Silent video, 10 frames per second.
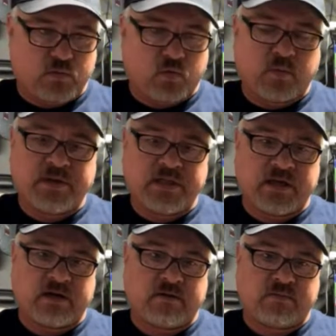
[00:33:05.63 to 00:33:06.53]
We'll be
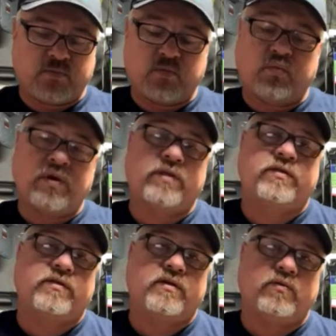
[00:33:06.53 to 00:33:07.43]
there
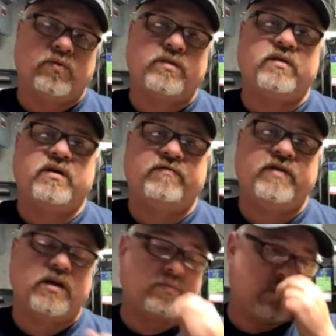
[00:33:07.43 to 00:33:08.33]
with a
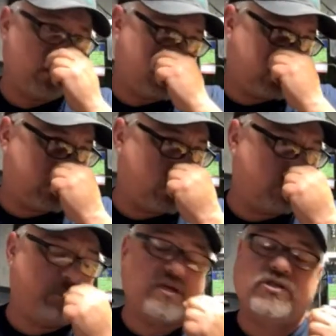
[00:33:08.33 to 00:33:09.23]
vendor booth. So
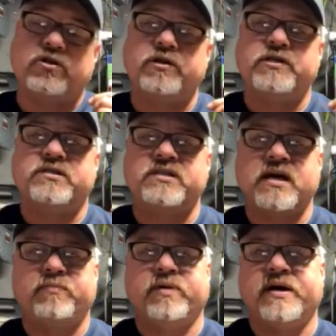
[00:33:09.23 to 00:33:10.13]
be sure you
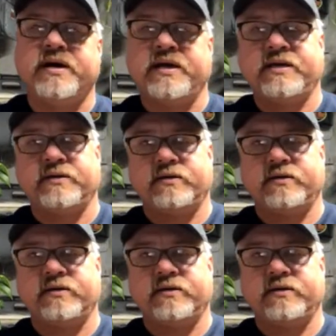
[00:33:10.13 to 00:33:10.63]
stop by.